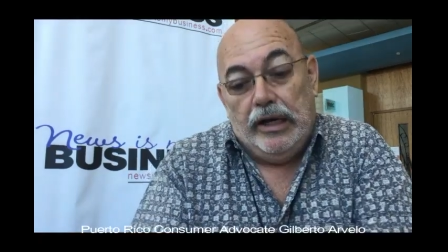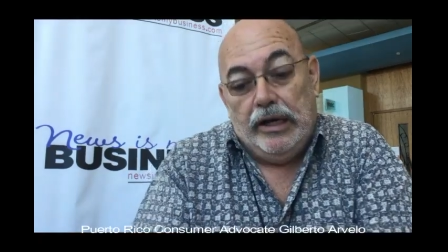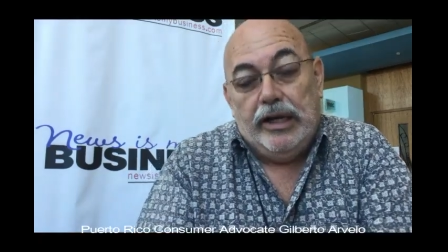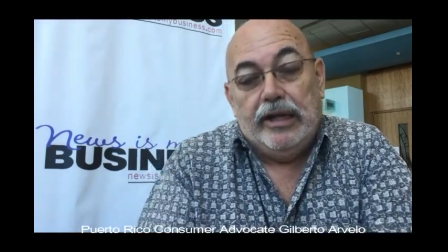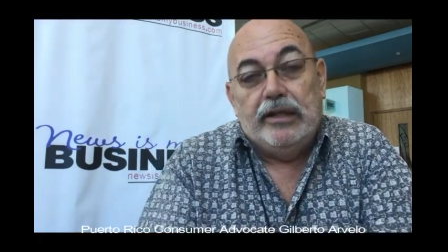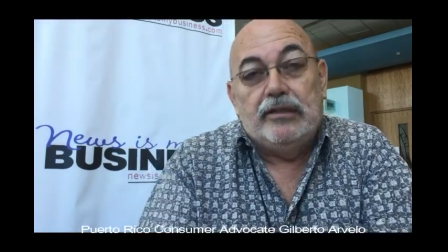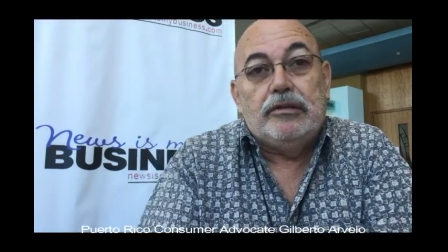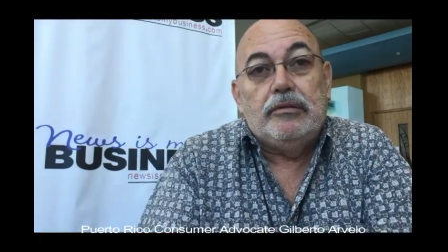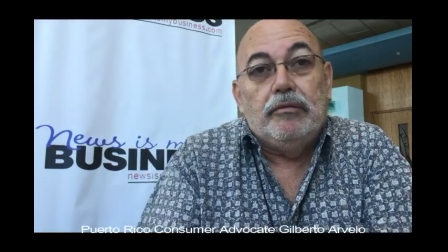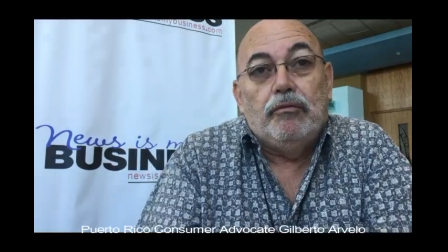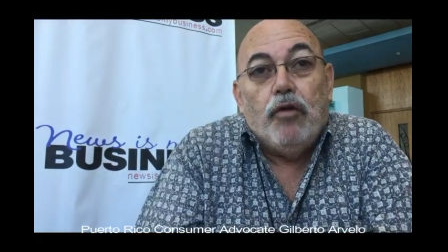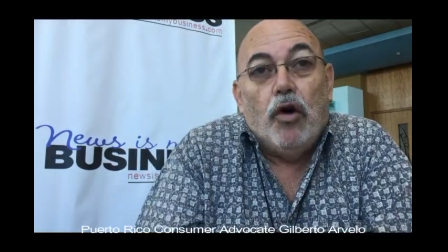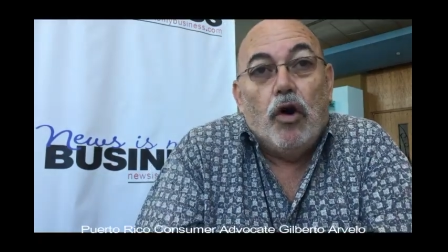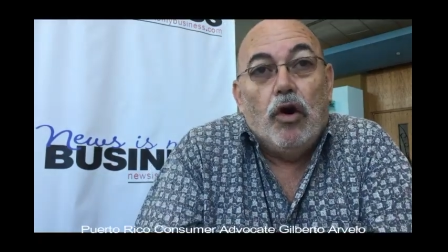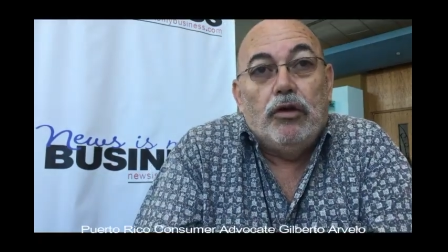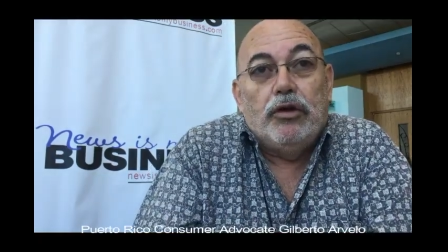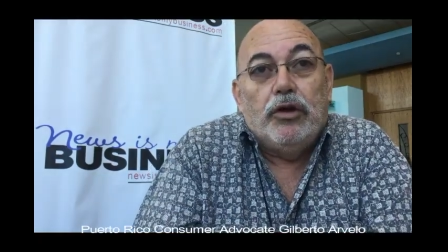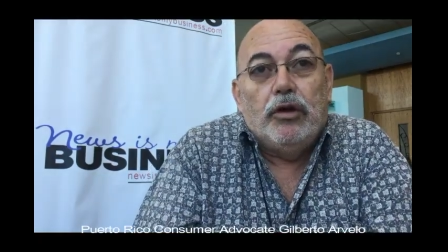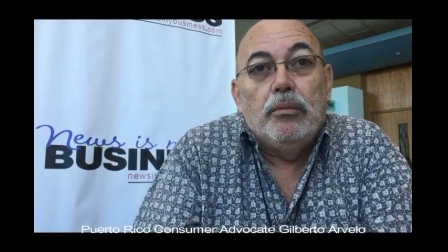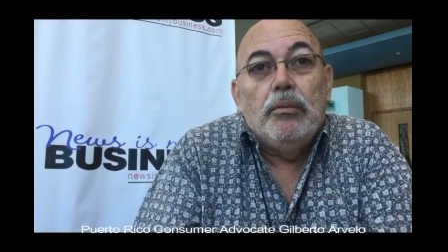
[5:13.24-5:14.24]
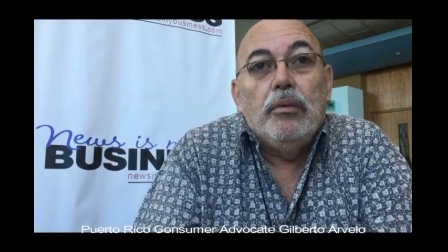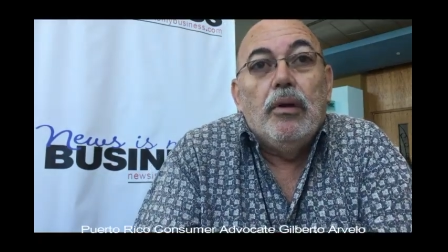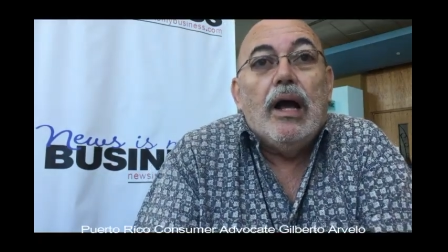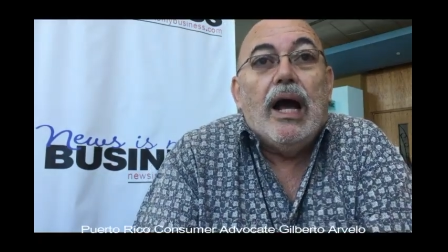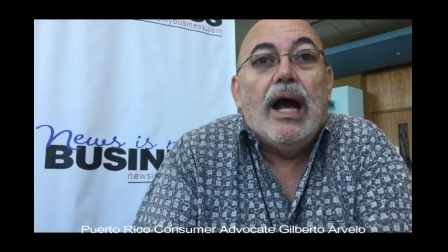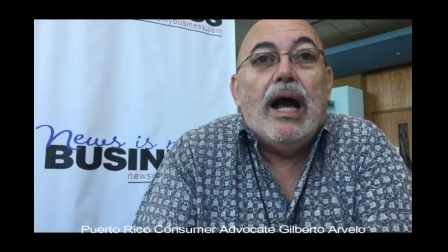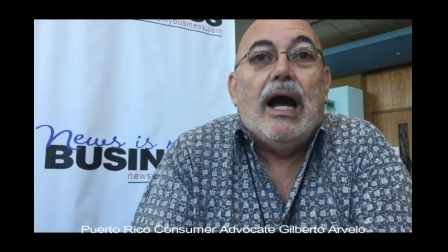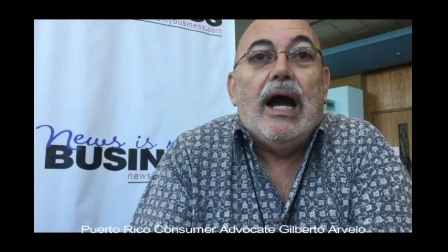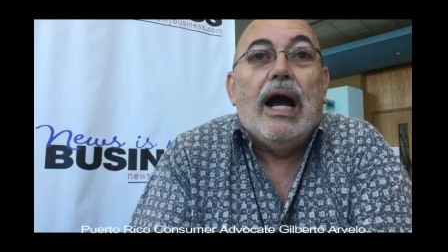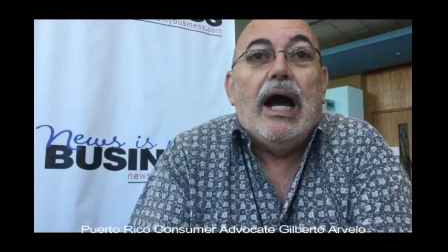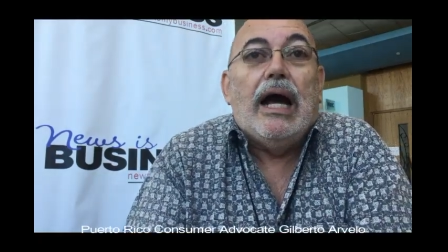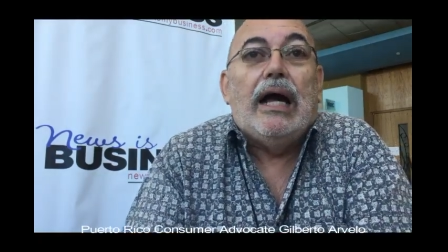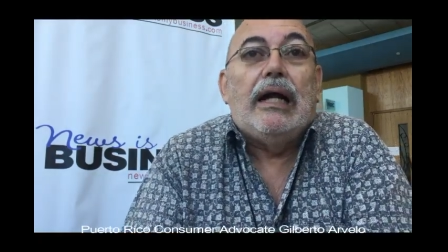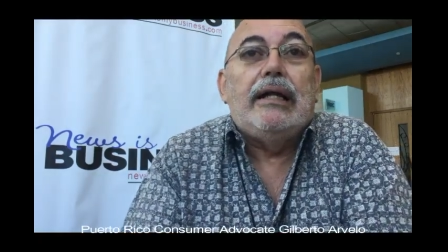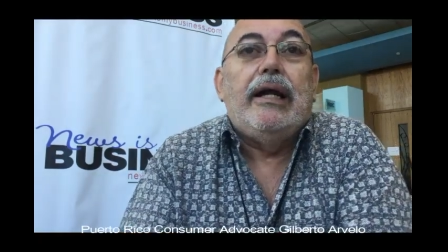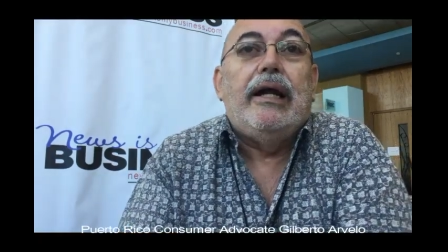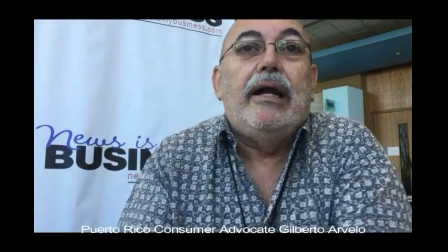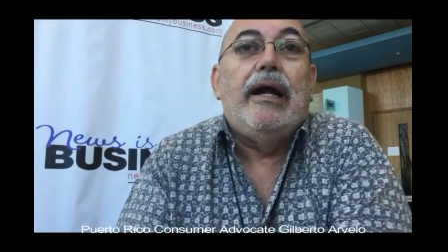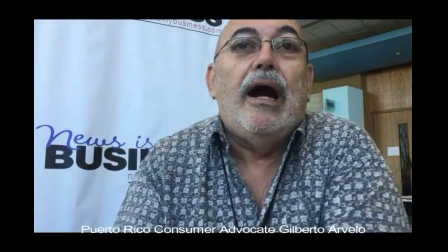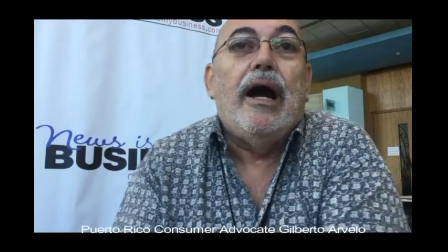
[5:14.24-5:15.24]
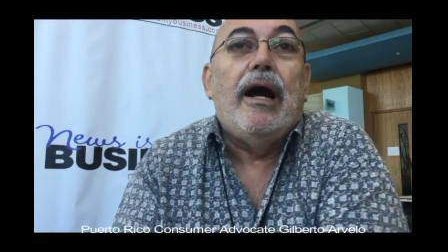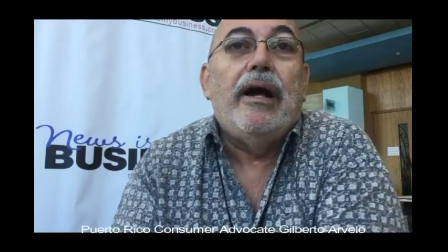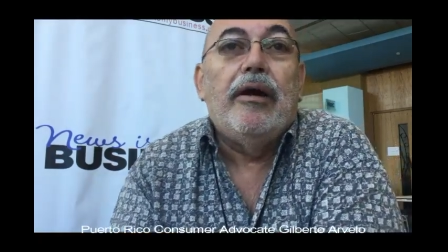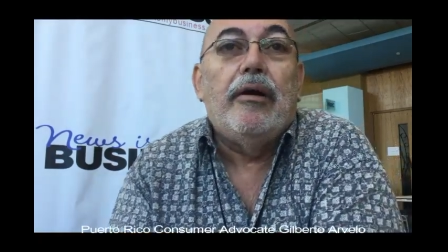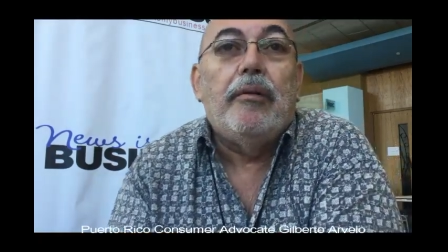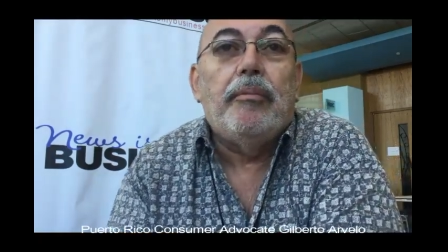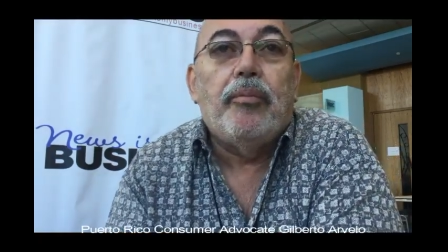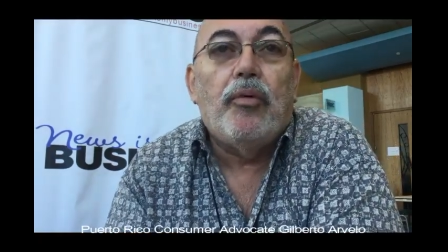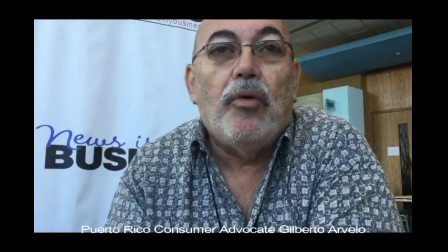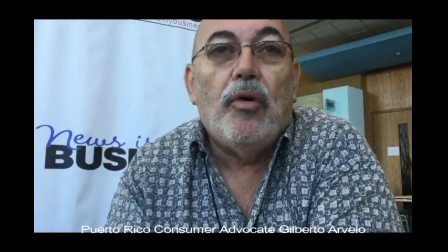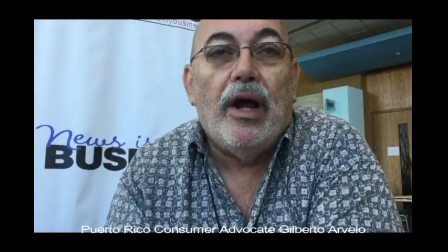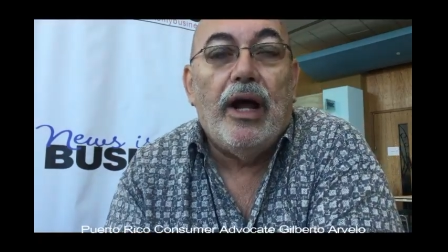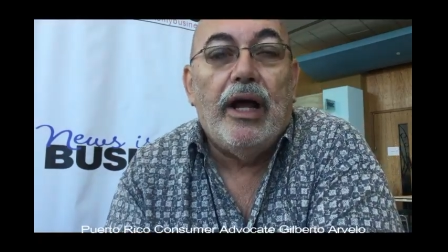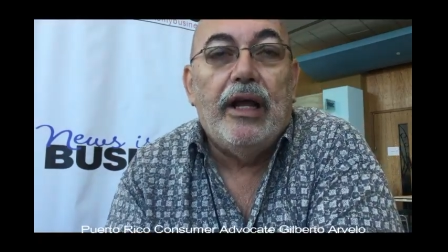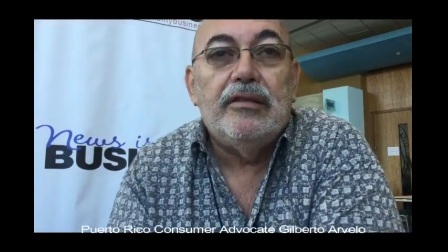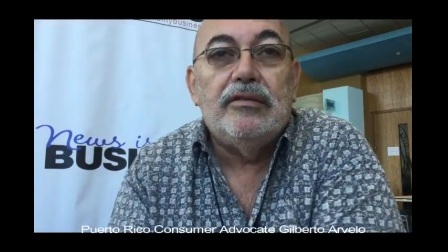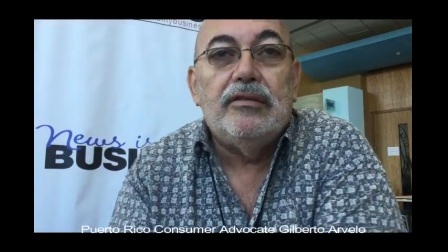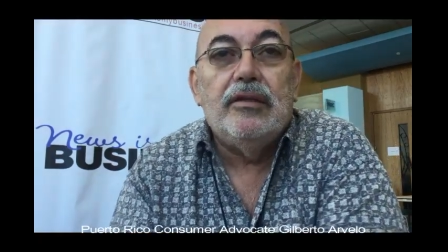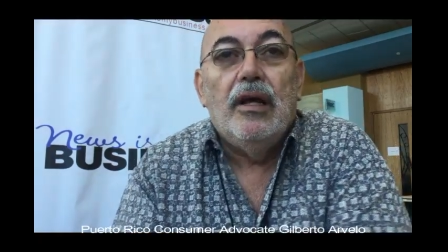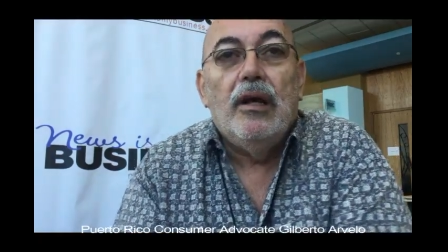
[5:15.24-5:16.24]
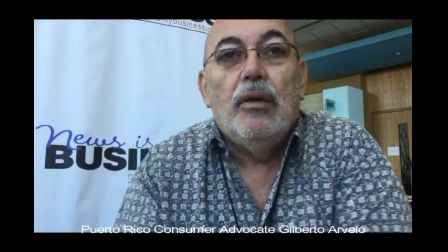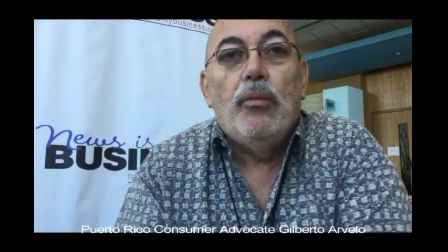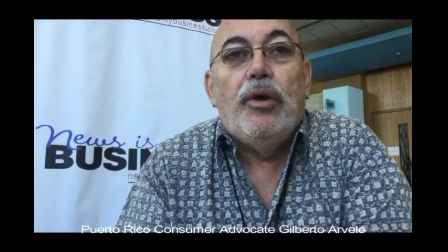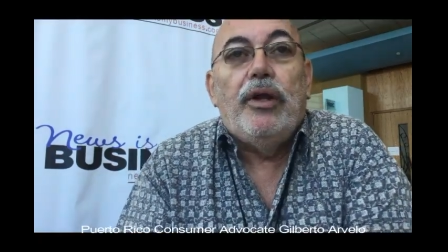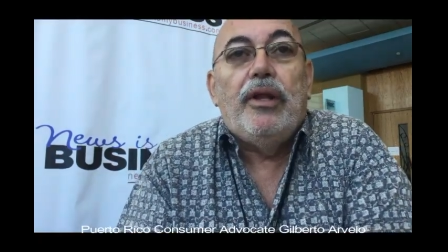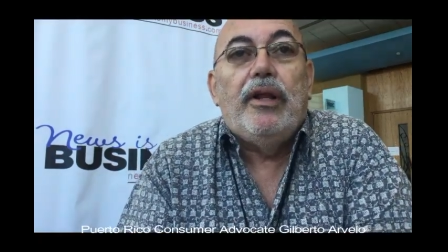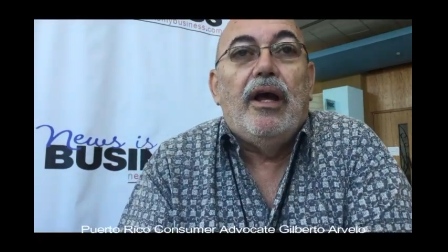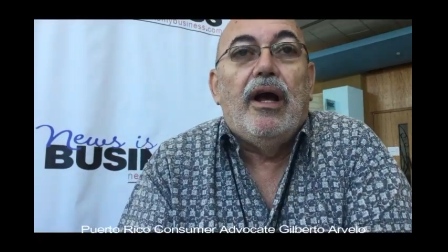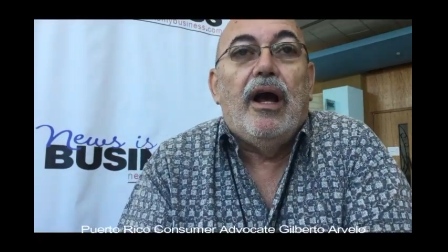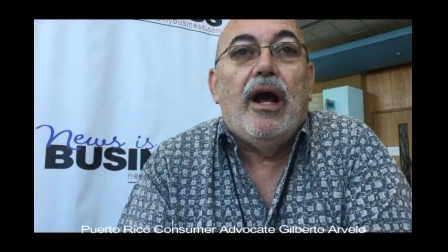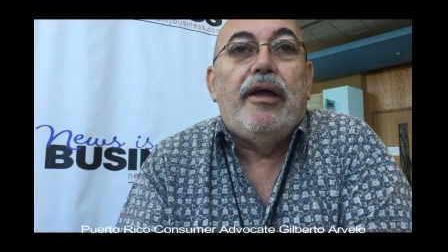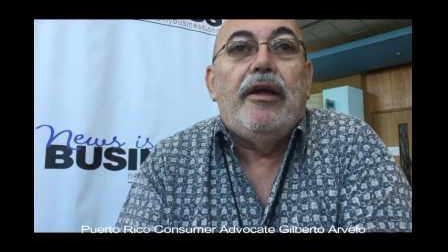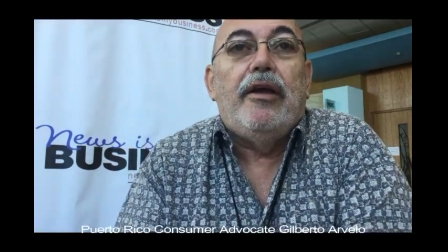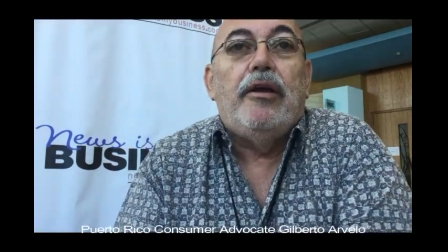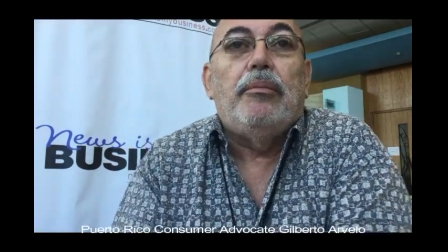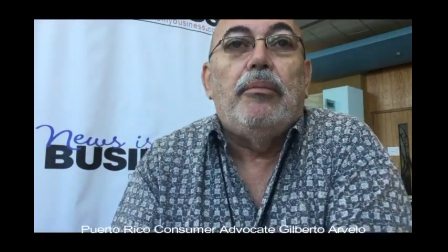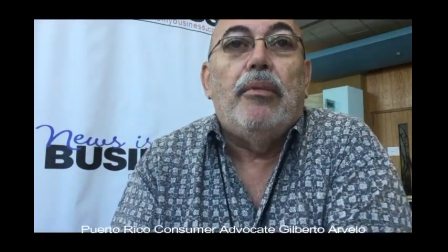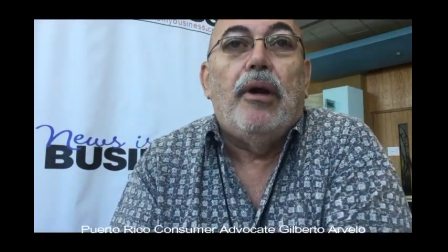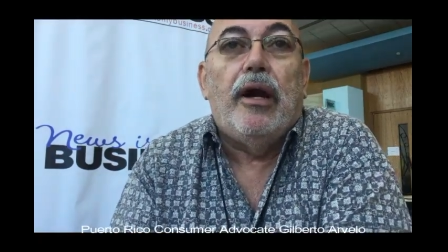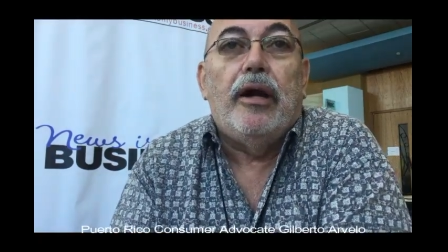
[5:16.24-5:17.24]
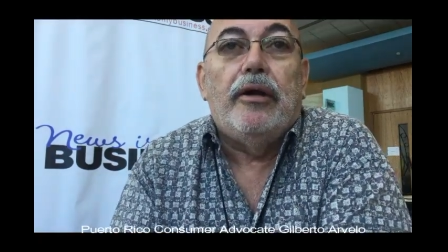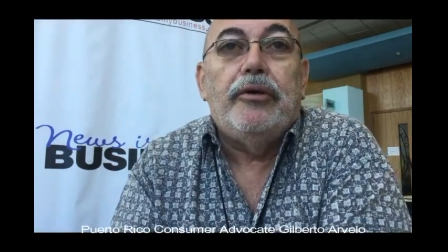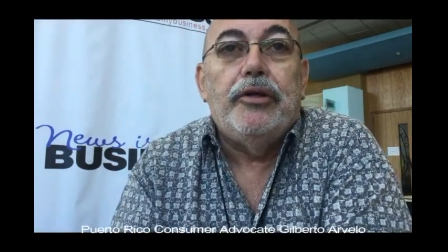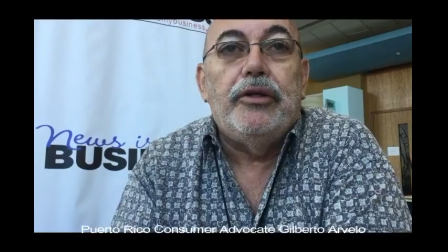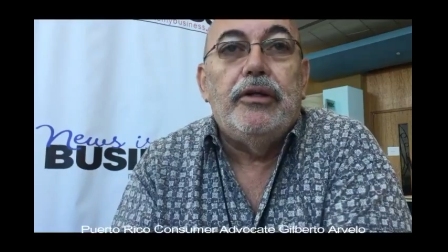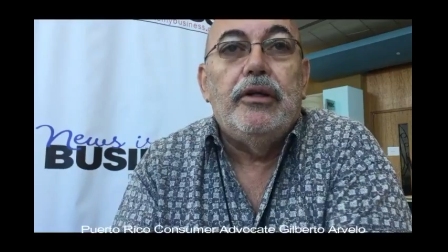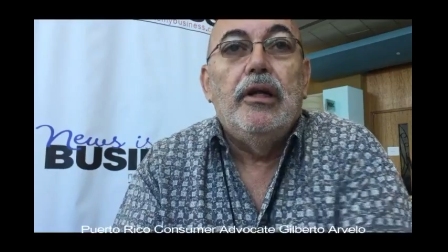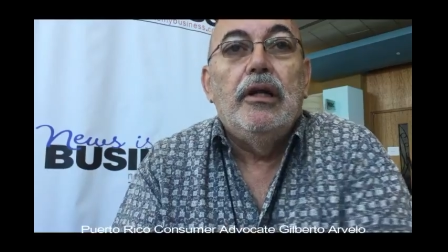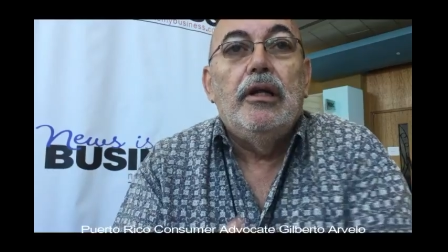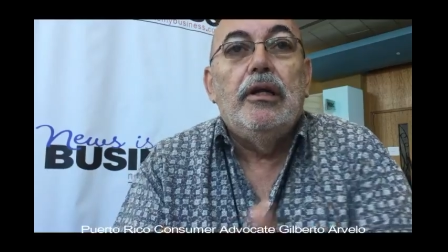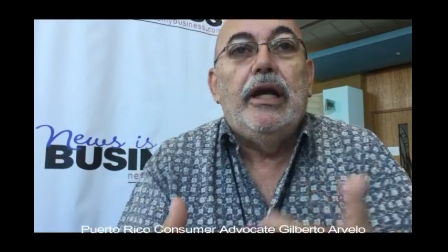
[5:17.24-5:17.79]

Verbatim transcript: less volume at a higher price with a higher margin